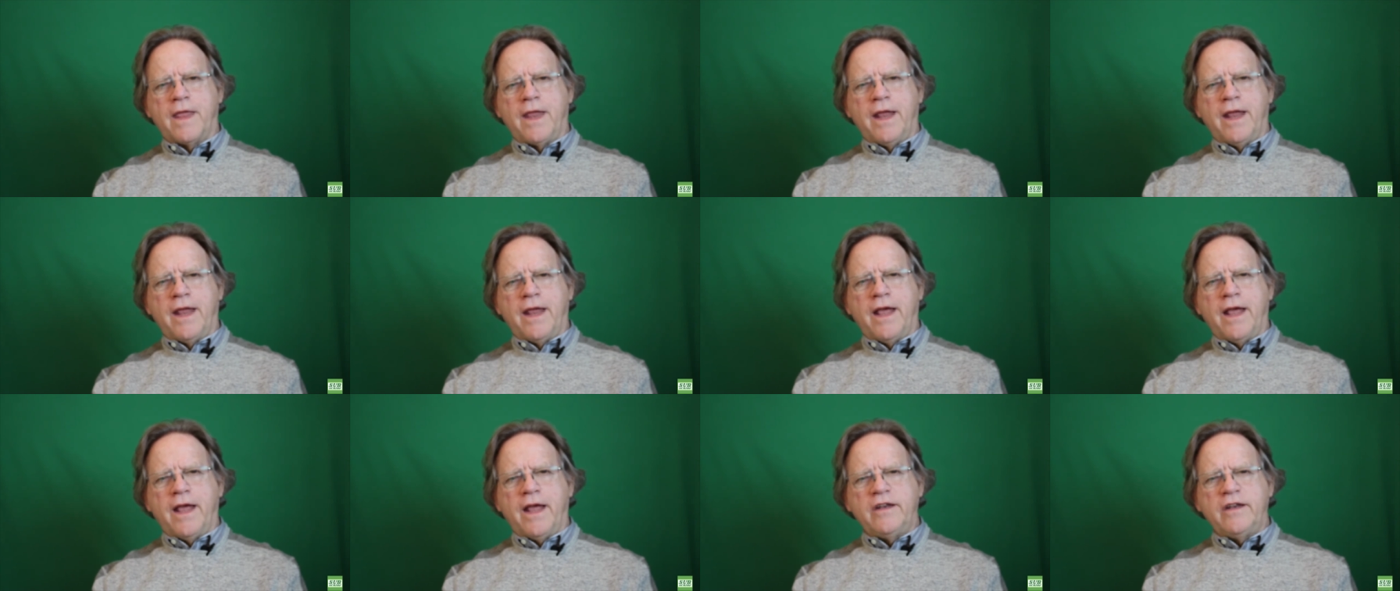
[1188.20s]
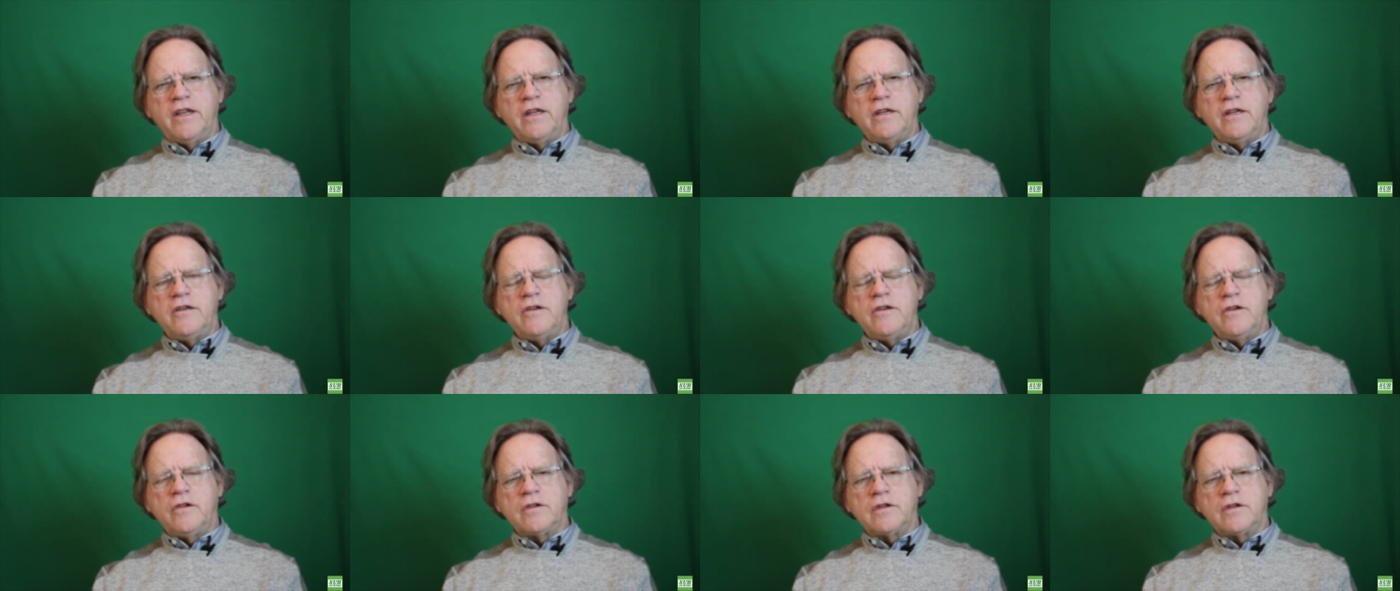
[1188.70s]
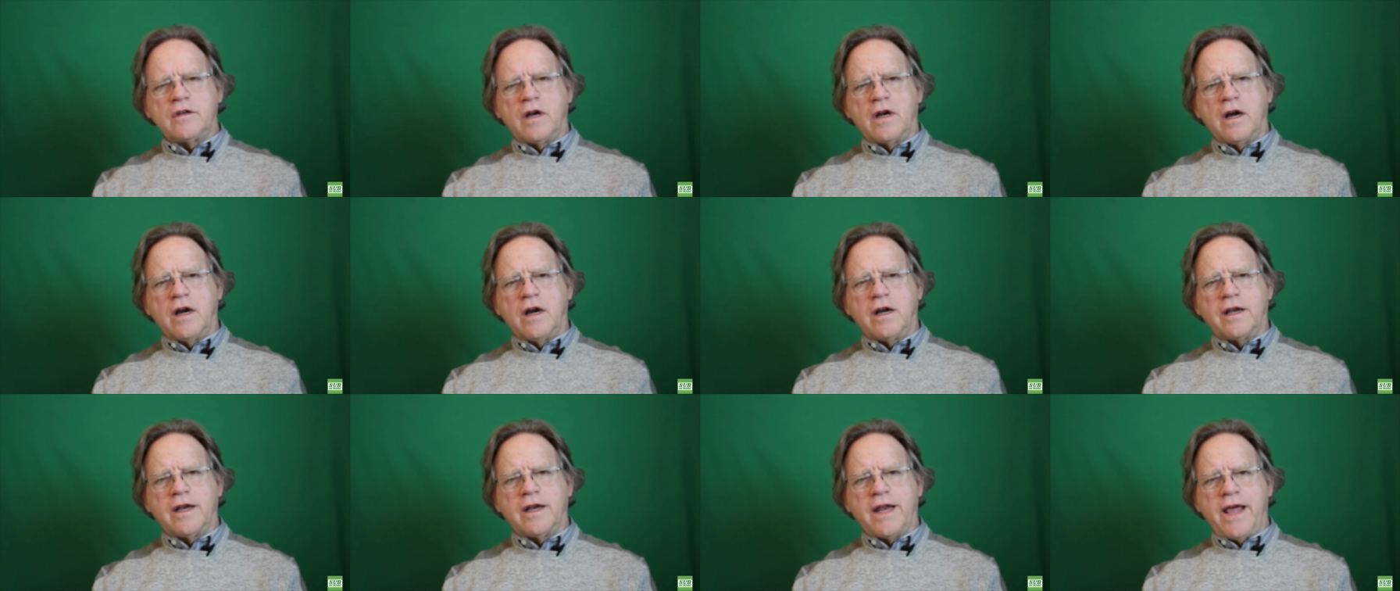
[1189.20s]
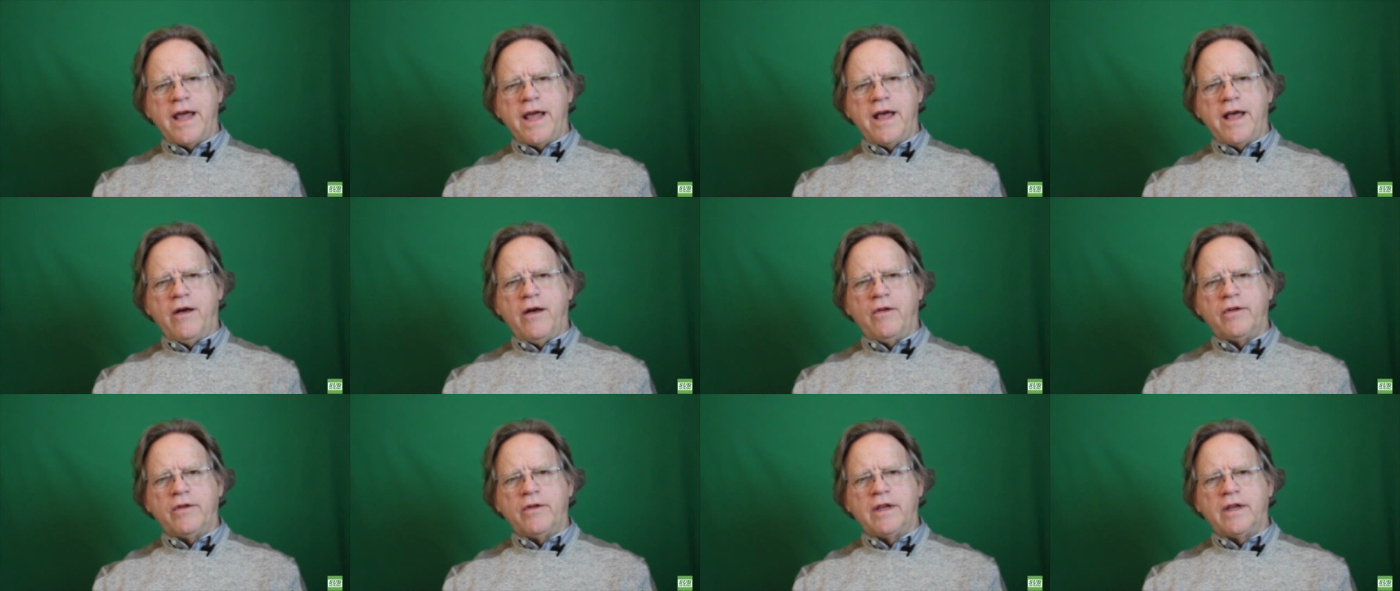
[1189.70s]
And then you start
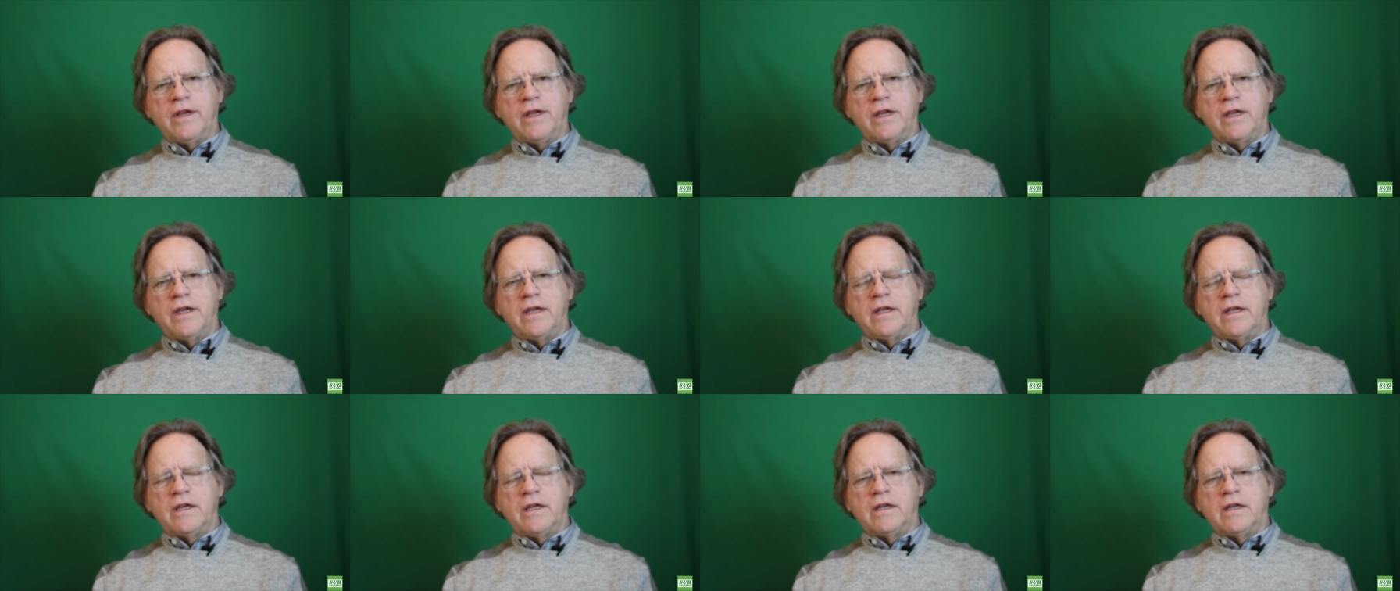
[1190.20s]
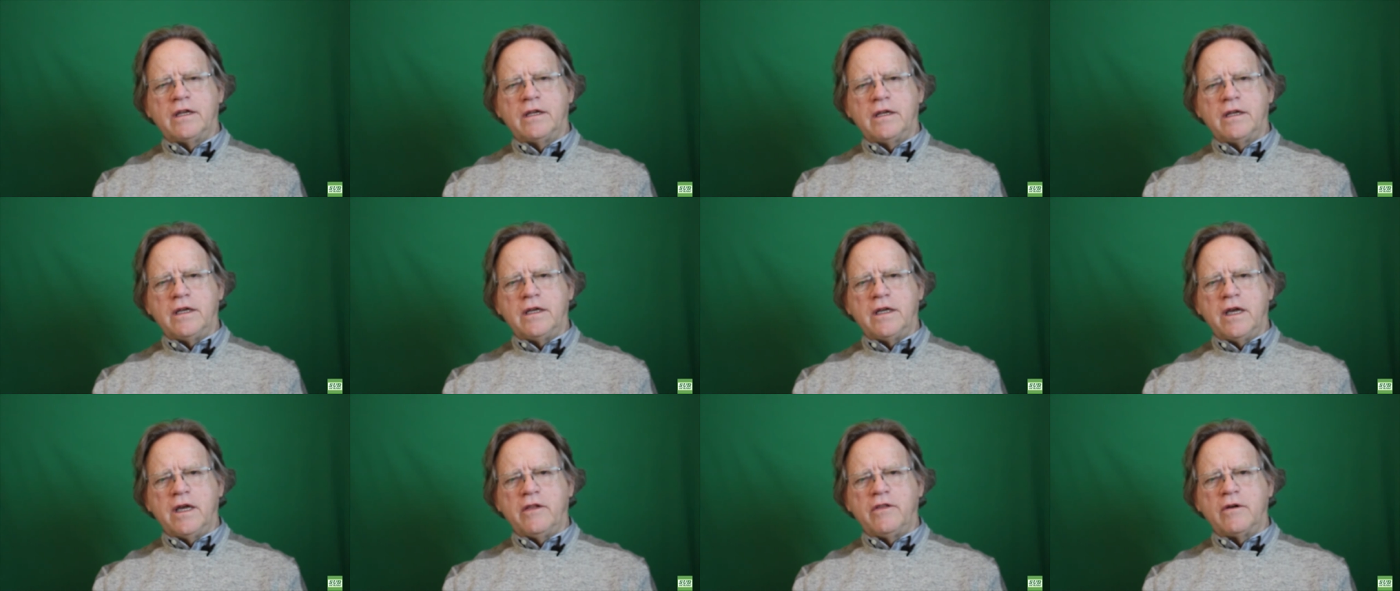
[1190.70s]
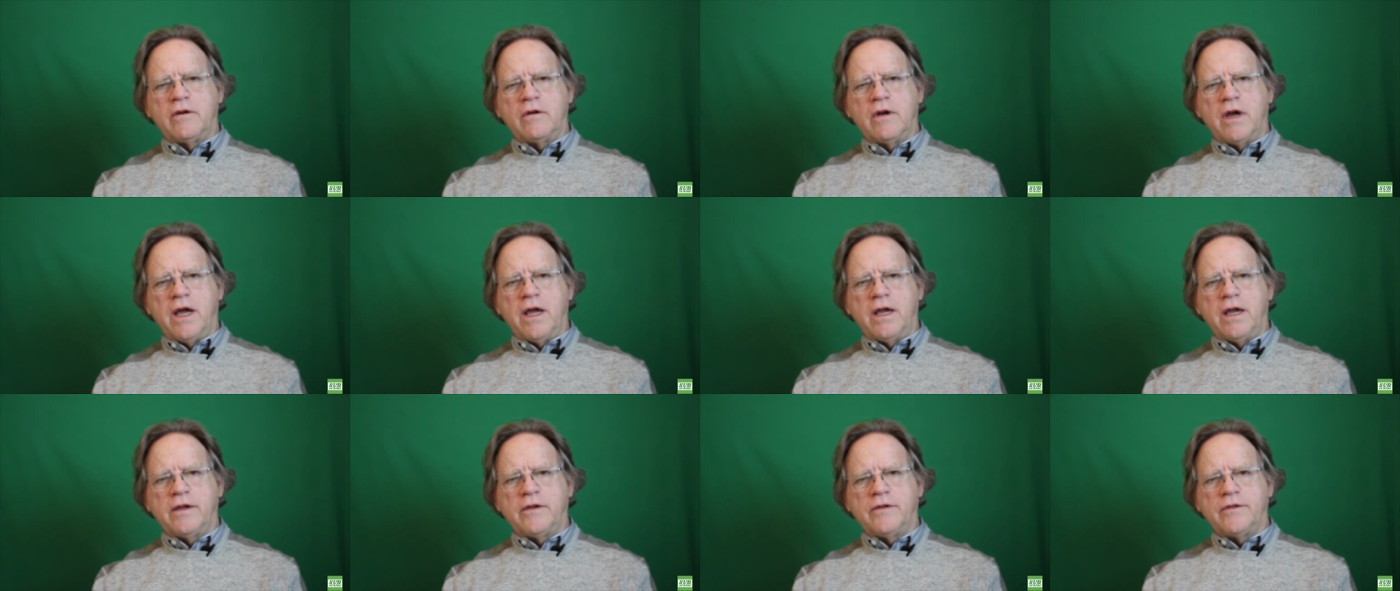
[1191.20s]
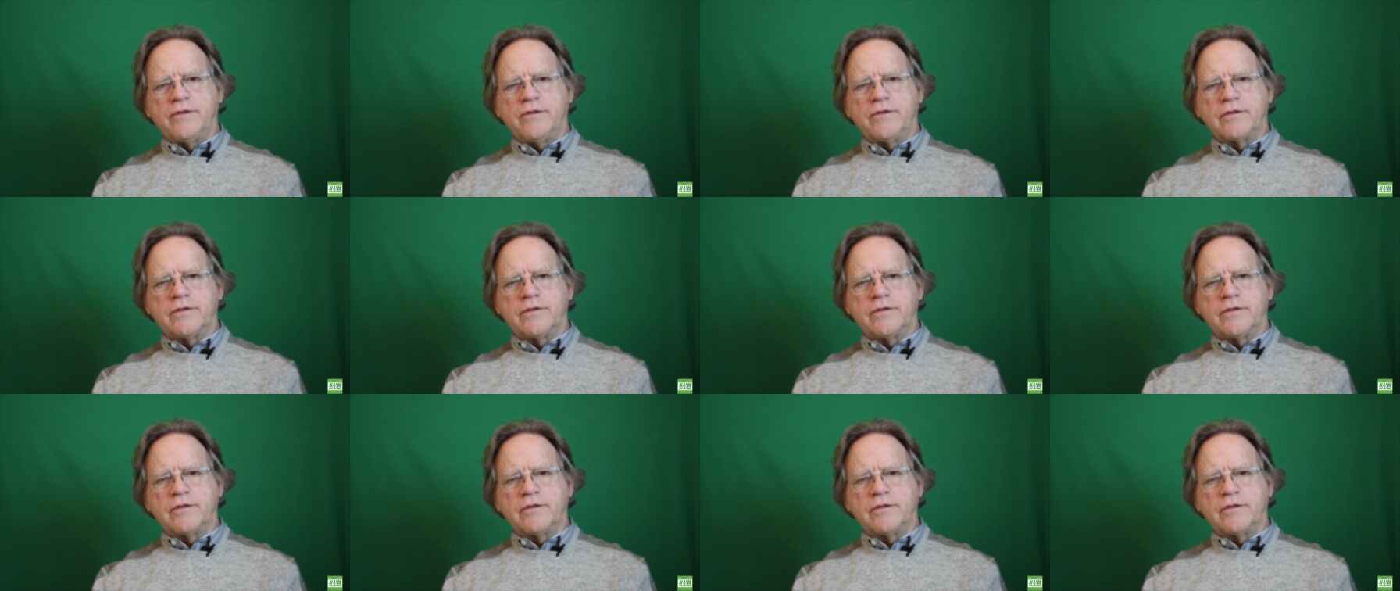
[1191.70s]
down the other aisles.